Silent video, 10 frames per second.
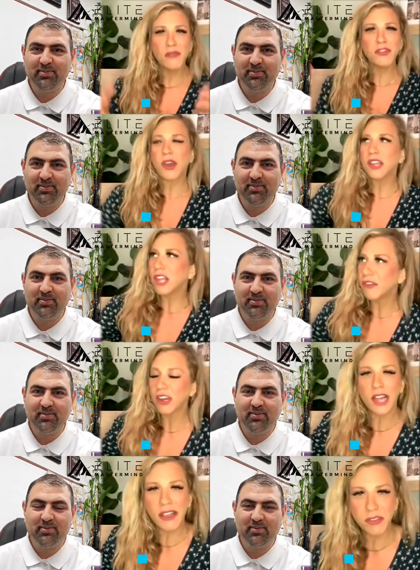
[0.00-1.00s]
Speaker 1: you. I love our
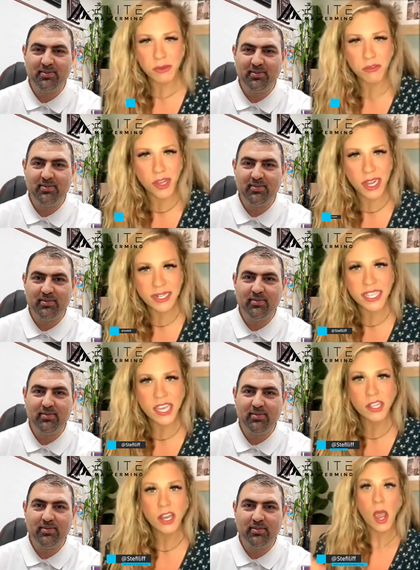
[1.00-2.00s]
life that we've created
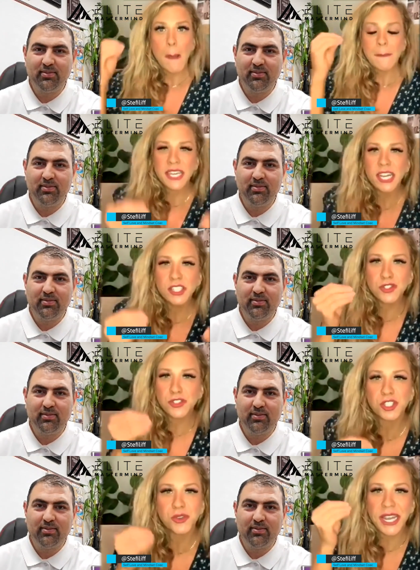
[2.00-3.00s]
together, because you
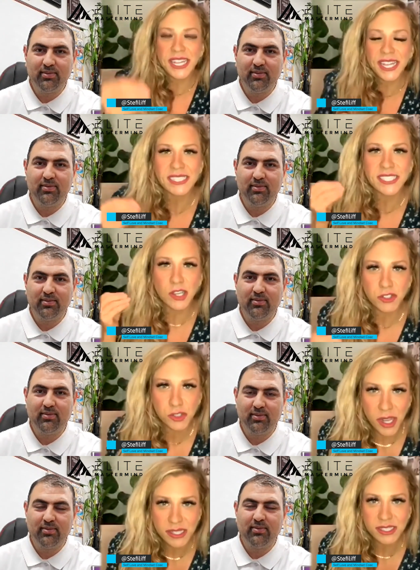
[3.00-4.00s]
just created that
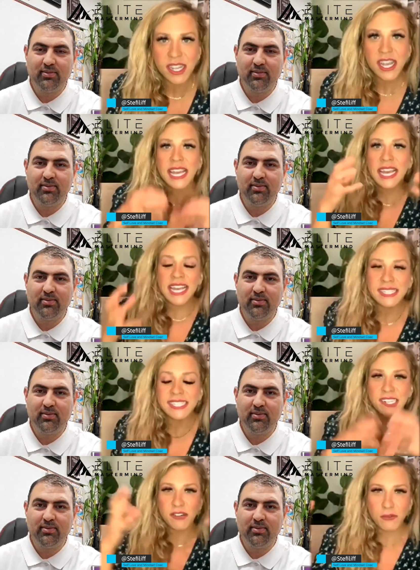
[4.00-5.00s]
self-trust.
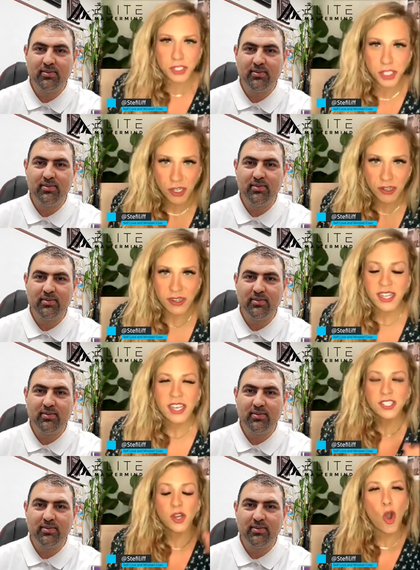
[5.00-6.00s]
Instant return.
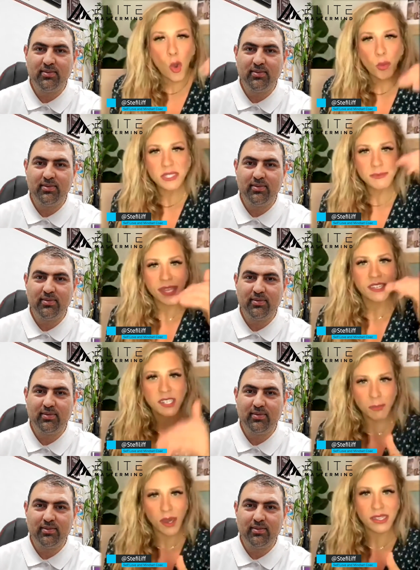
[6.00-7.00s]
So always make the
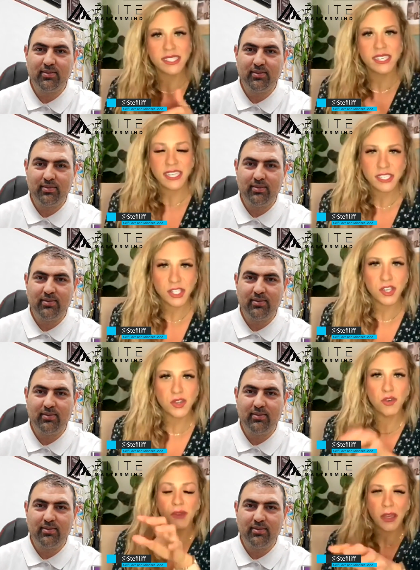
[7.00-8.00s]
deposit into
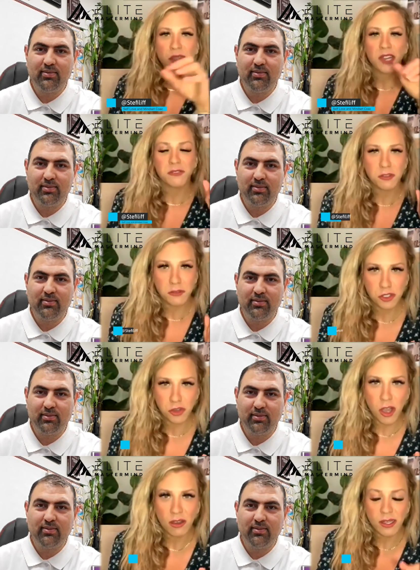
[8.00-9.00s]
you rather than the
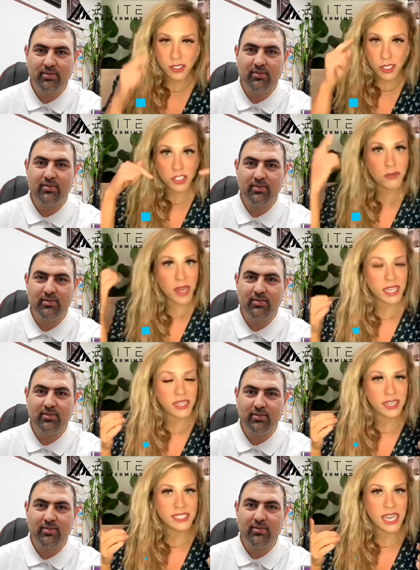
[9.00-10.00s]
withdrawal, and start to
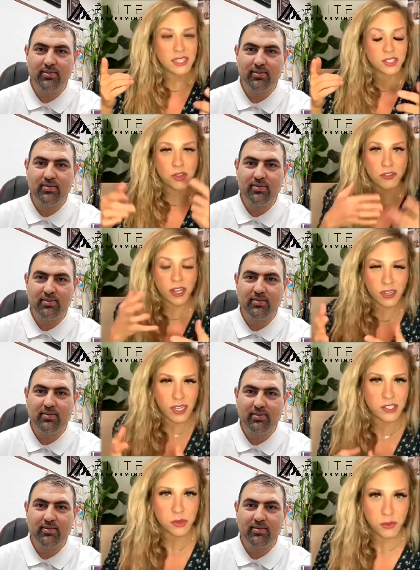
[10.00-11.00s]
recognize that so you can
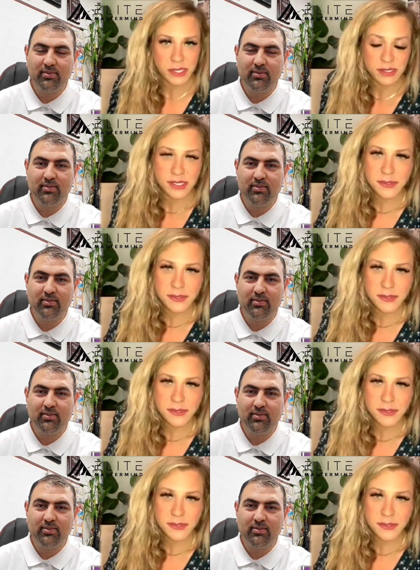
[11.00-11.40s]
recognize your wins.